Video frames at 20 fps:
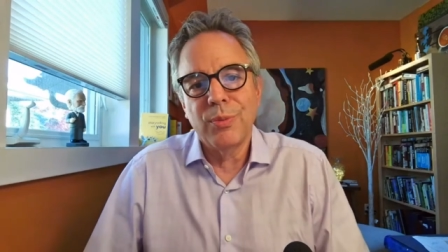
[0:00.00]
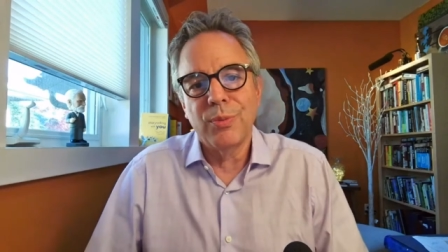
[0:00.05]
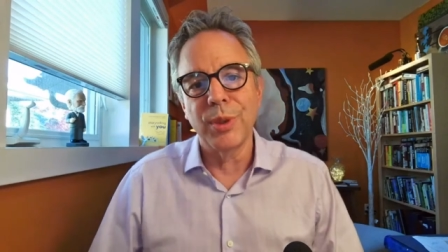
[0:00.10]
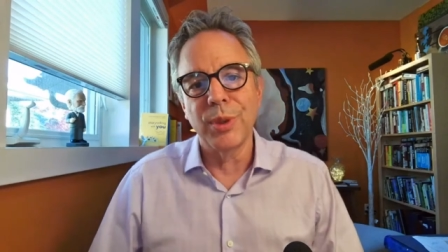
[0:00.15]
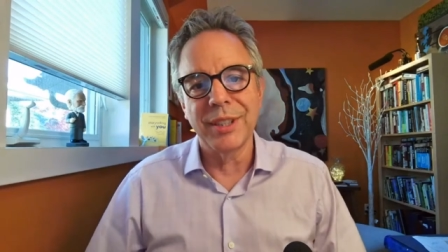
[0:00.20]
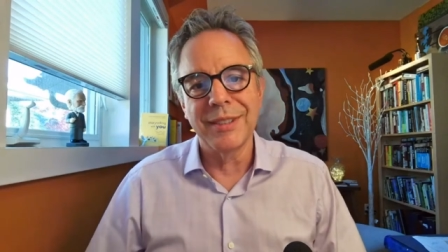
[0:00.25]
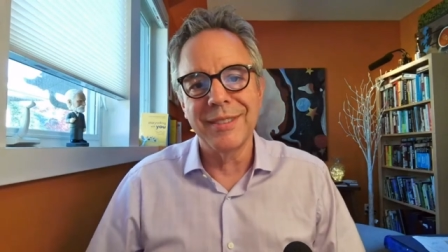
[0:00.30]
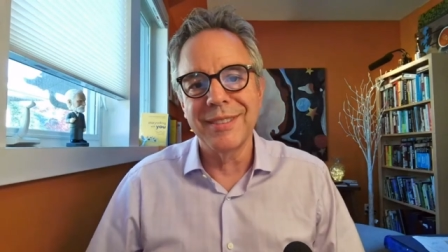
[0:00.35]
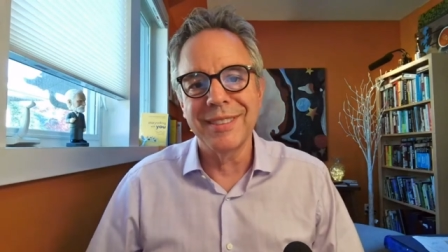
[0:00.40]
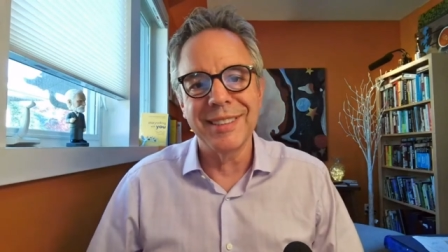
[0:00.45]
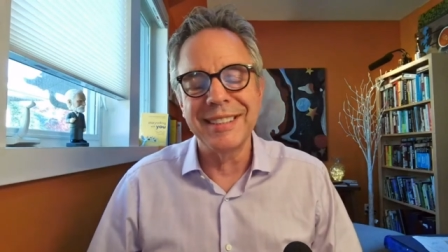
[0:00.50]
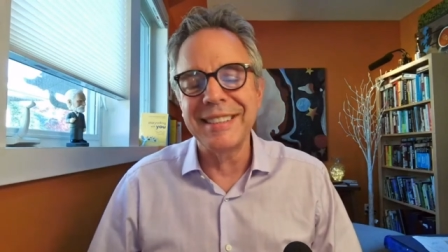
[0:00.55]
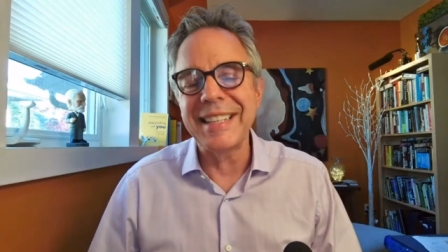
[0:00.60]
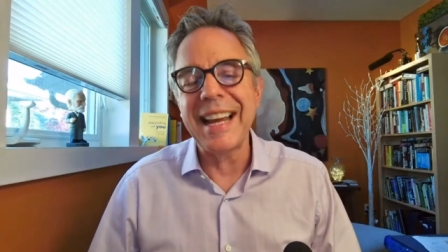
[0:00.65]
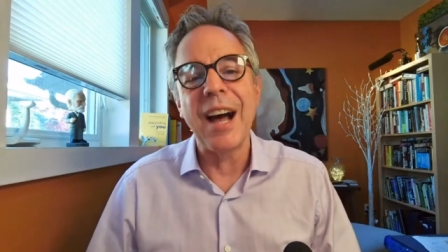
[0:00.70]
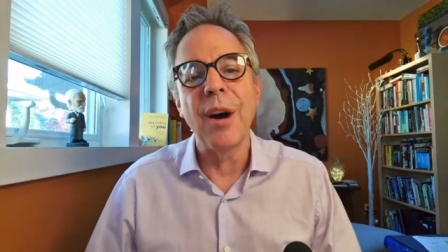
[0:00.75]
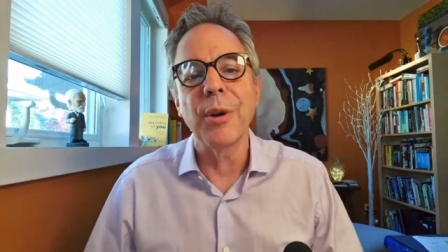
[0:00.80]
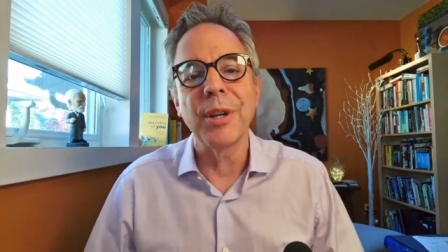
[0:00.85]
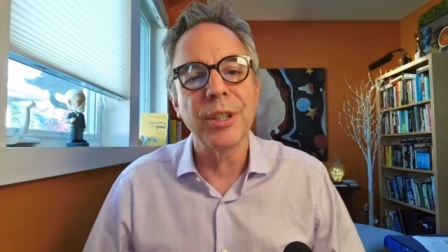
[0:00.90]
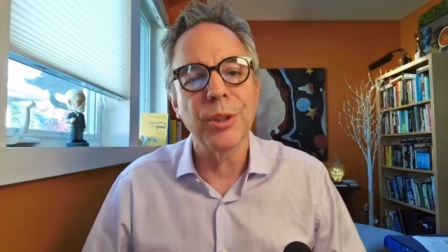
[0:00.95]
we could sit
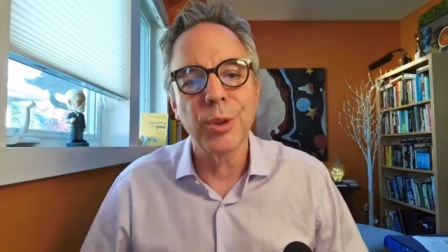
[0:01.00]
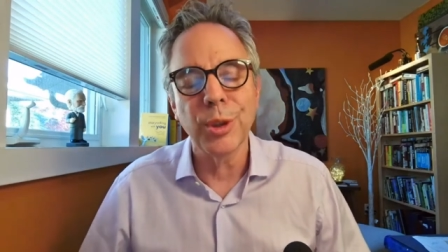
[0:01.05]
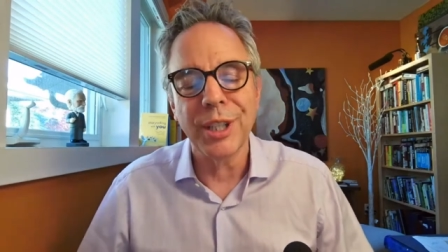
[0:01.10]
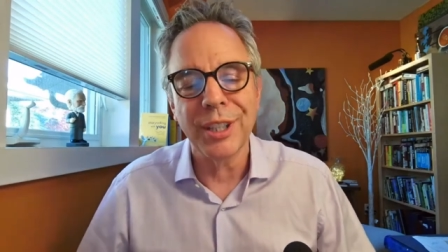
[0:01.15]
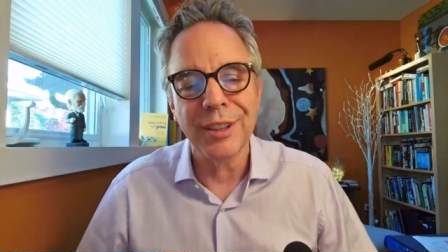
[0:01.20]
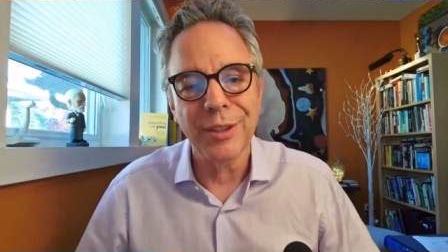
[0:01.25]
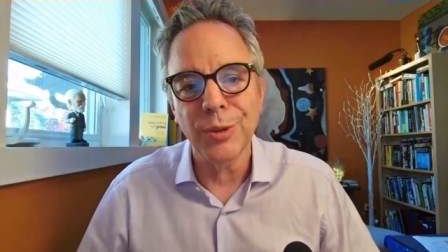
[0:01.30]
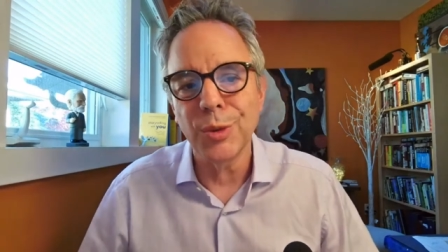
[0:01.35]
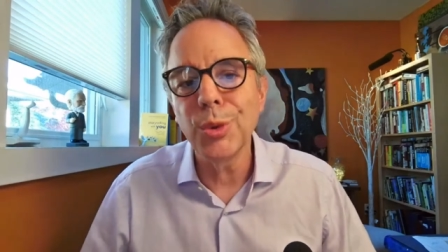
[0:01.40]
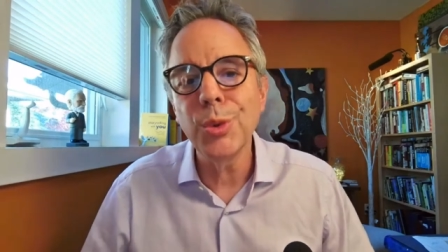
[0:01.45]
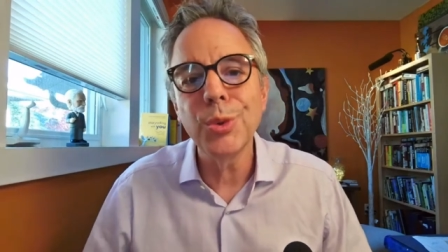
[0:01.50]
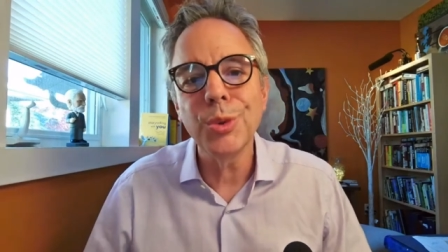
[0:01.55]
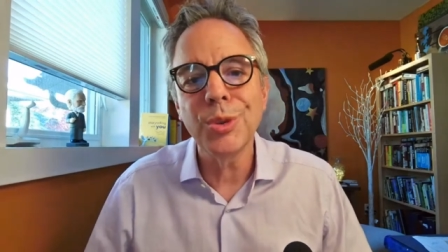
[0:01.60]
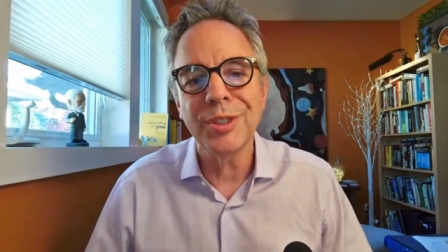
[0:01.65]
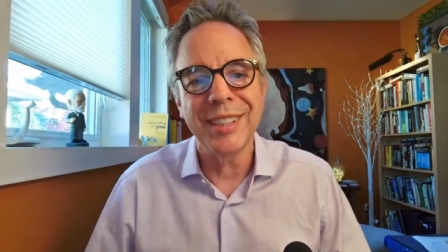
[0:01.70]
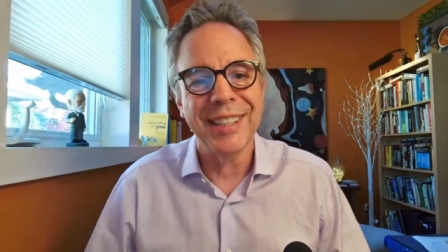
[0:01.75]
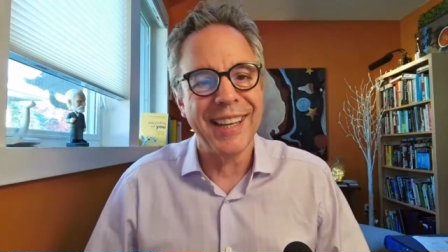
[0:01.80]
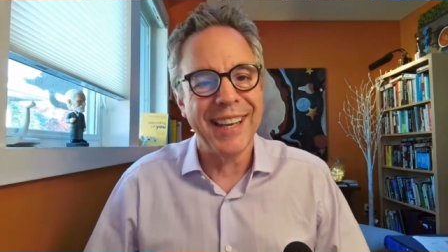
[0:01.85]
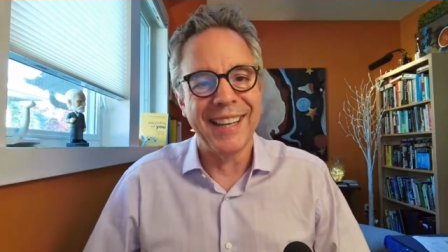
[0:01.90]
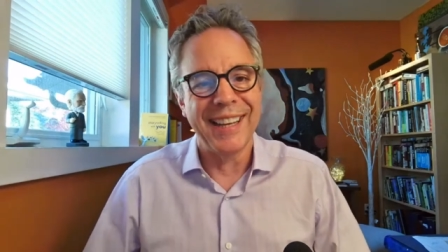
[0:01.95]
down and look at the news
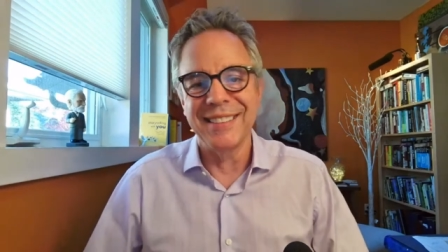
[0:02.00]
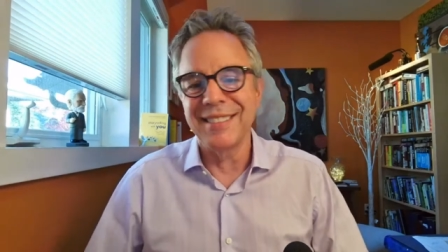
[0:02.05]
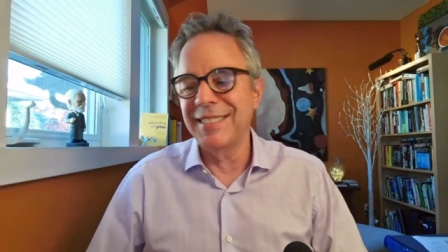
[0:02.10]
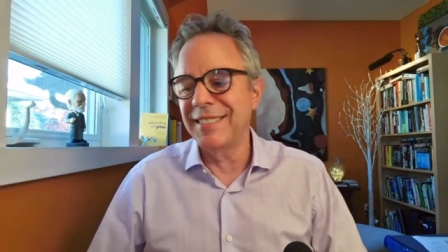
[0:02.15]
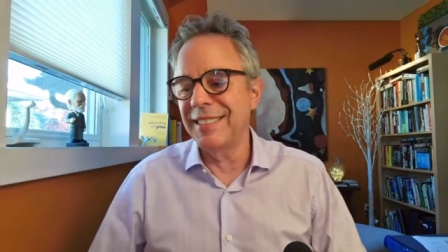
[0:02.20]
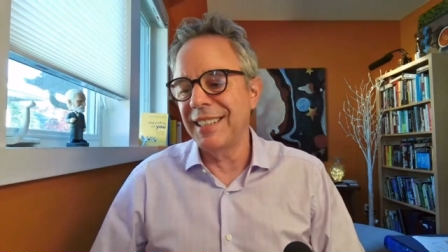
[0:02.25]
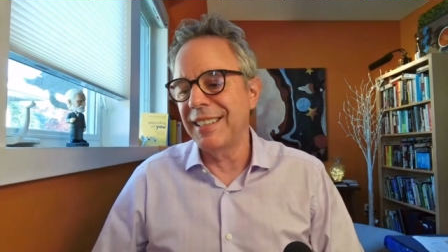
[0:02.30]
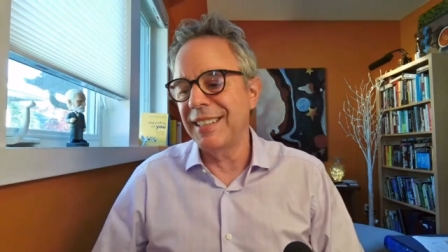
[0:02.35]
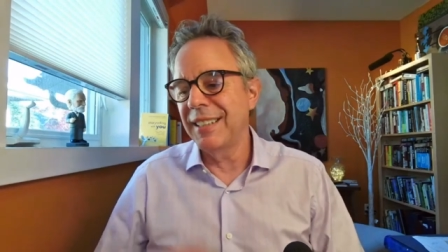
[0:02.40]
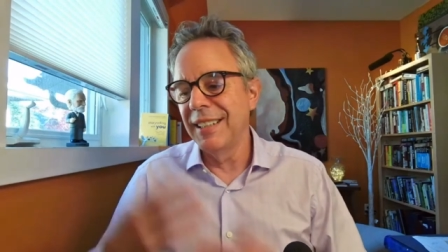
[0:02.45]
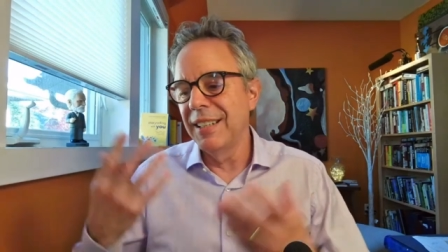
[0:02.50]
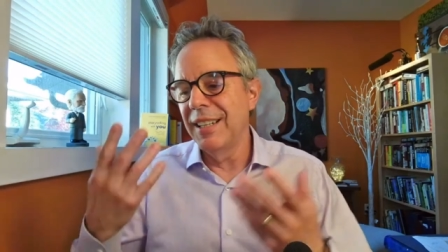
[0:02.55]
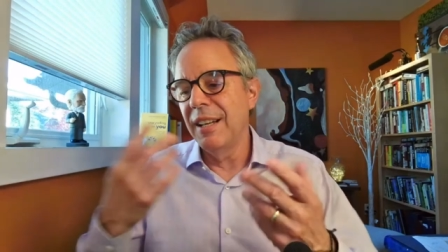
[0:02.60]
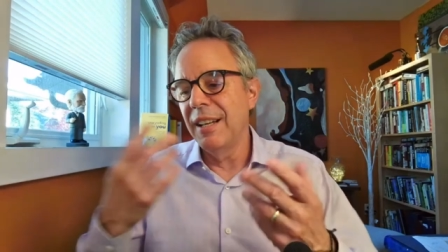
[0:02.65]
today and see